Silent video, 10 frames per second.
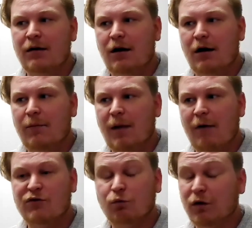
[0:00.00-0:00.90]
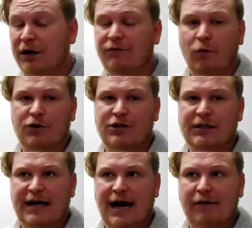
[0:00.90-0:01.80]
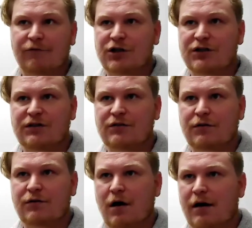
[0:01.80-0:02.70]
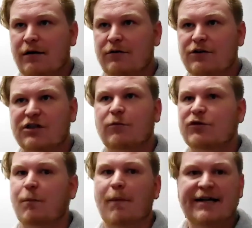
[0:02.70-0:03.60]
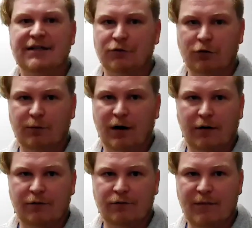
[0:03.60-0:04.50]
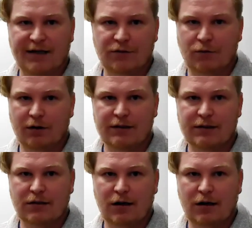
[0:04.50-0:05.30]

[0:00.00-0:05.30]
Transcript: I was really fortunate to have just the most amazing group of mentors.